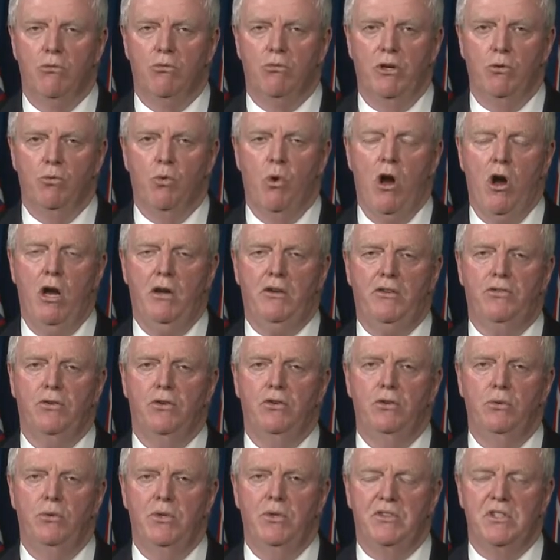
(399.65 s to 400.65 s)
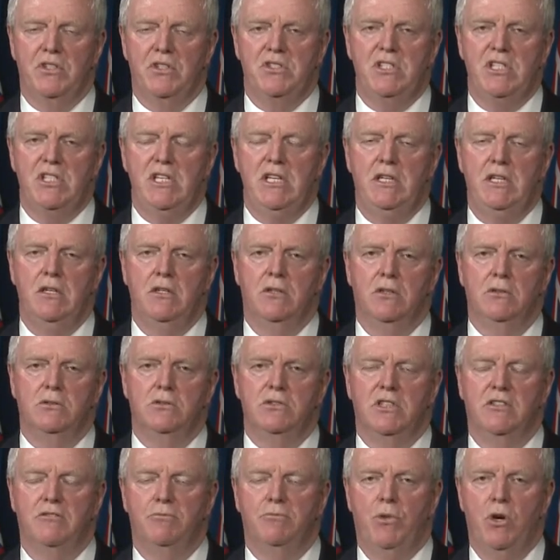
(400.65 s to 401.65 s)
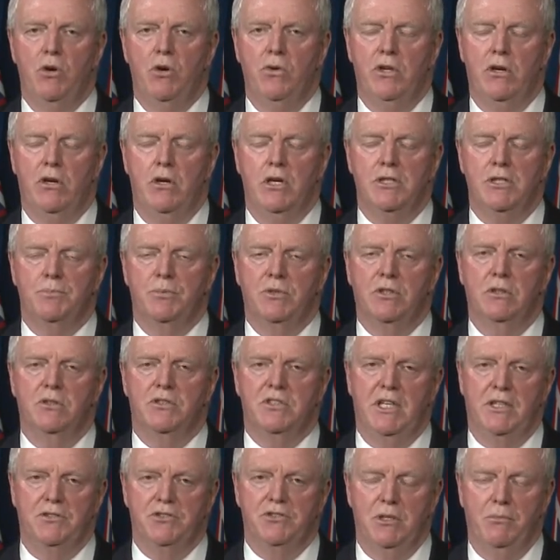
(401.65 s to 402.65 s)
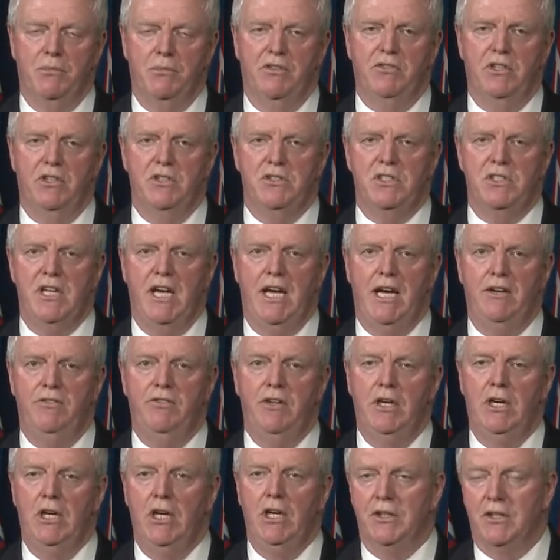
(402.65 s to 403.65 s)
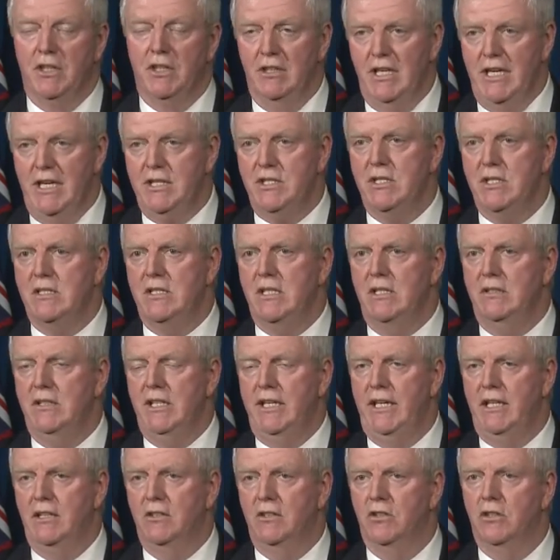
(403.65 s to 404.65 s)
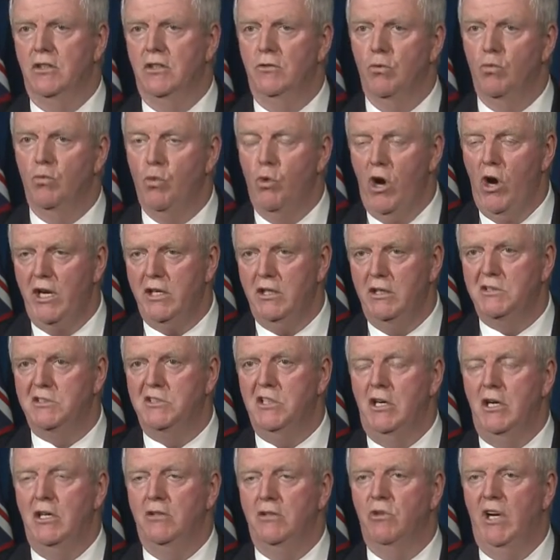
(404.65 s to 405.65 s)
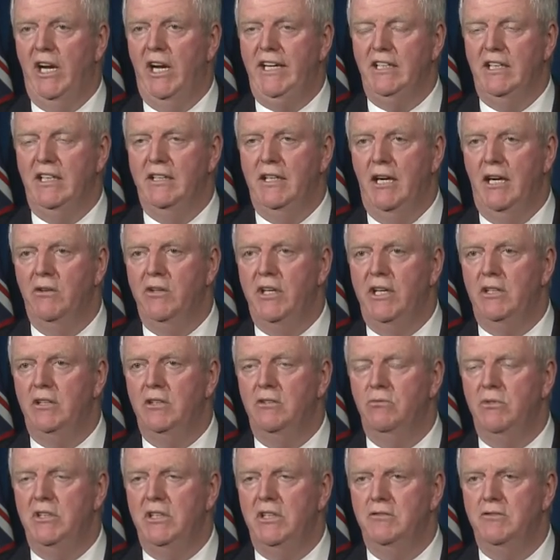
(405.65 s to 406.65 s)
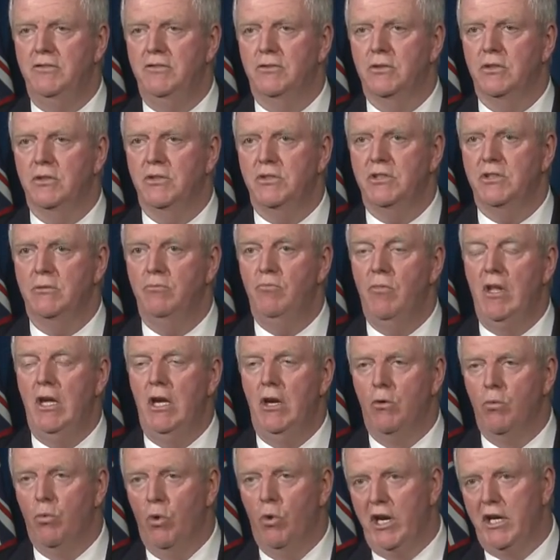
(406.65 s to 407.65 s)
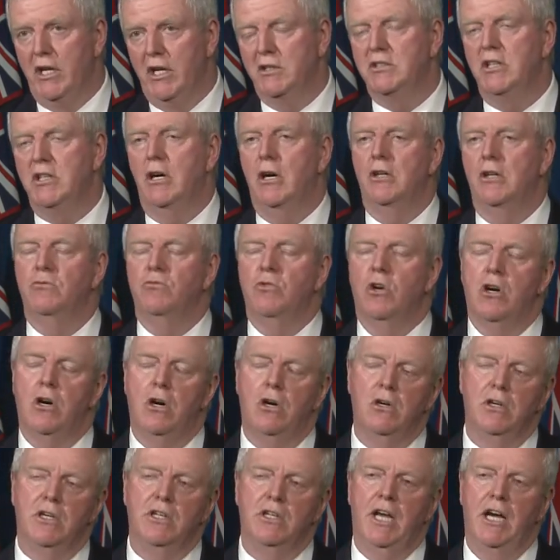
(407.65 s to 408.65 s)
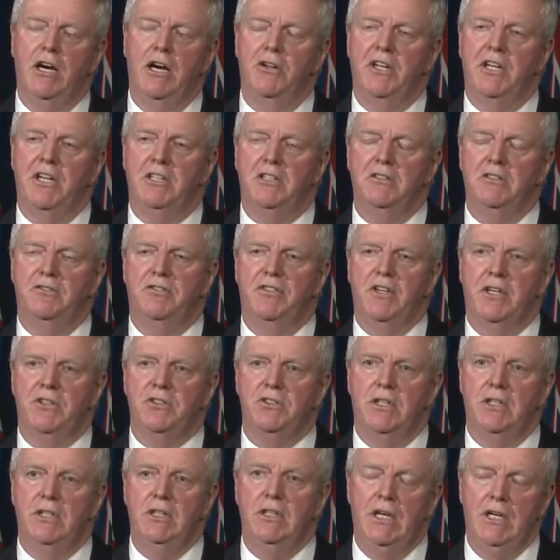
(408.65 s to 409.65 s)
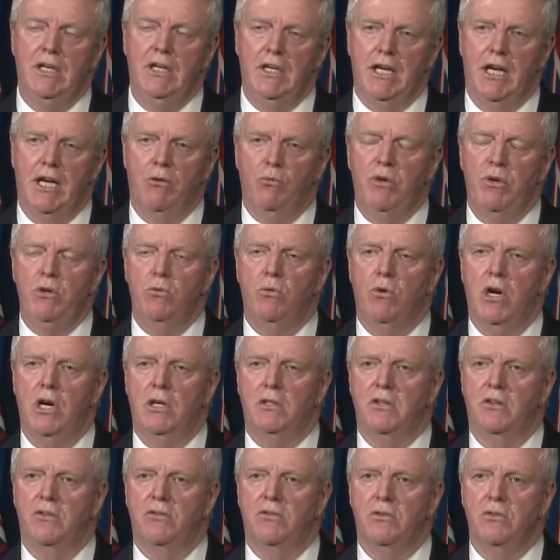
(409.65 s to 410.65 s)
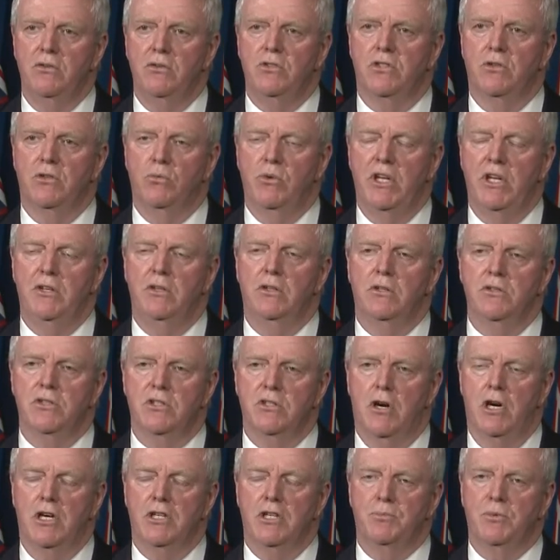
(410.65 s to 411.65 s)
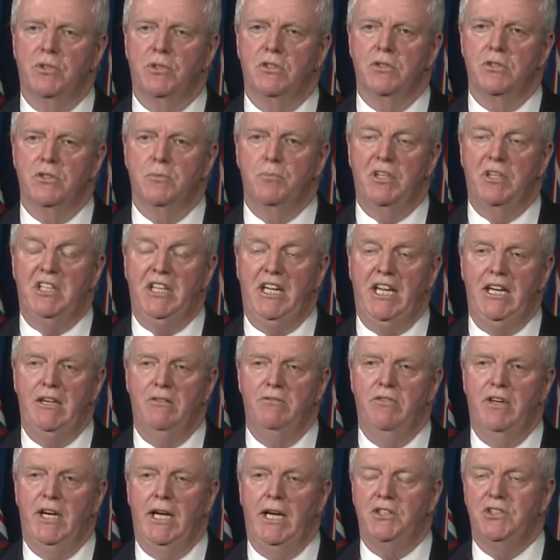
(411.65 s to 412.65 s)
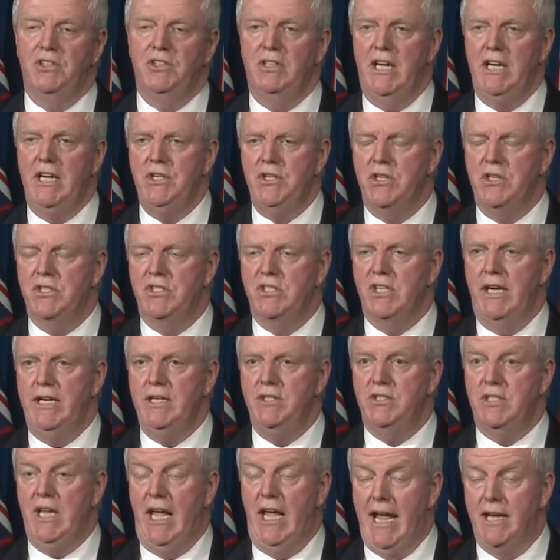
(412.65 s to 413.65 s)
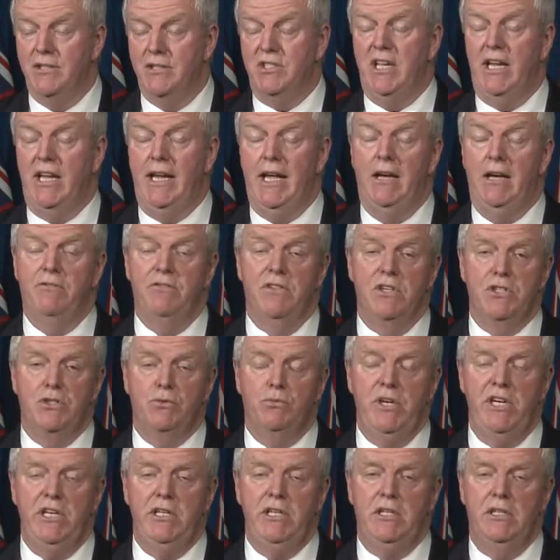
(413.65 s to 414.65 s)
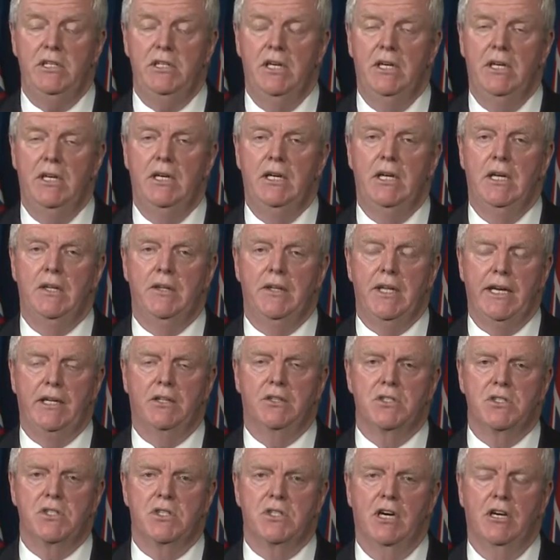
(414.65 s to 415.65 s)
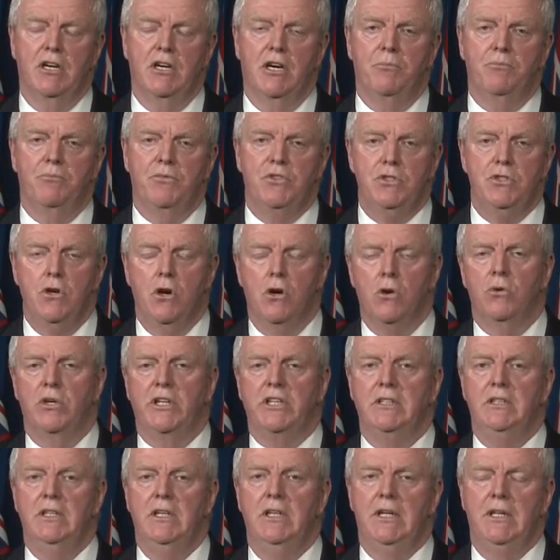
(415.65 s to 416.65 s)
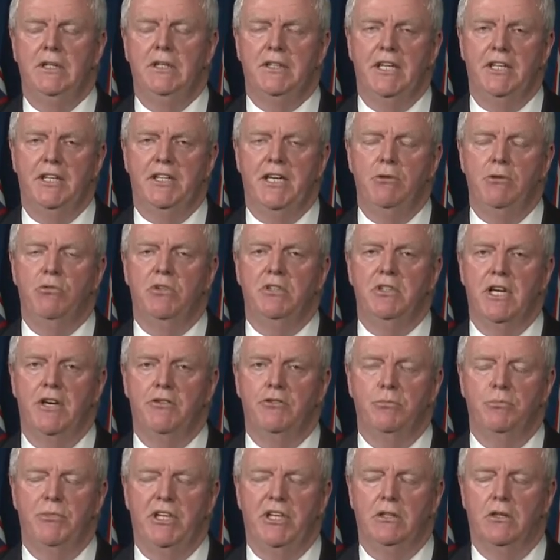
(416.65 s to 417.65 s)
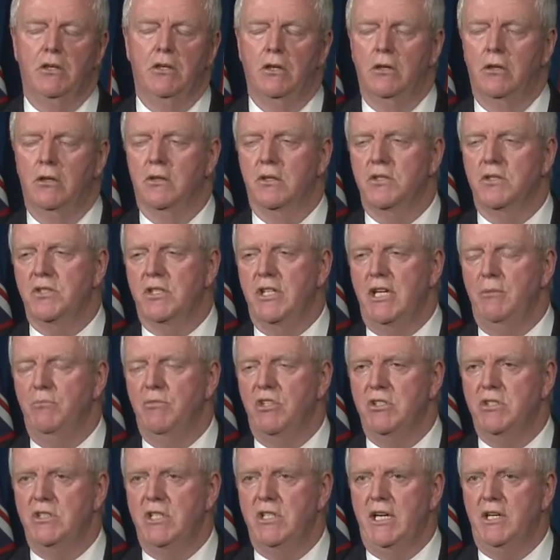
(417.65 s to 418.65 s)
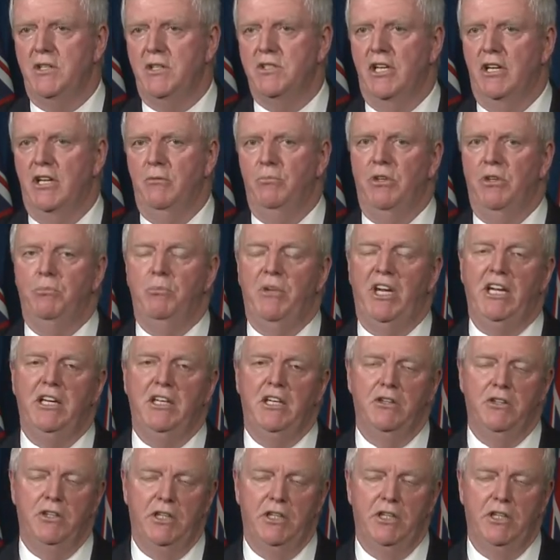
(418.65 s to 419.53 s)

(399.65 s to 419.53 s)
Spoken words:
We walked through with the CEOs of both hospitals and some of their staff the lessons that they had learned, what had gone right and how they could reinforce them, what had gone wrong and how they could fix it. And we walked it through so when those hospitals became vaccination sites, as they have this week, they could start up knowing that they wouldn't have to make all the same mistakes that had been made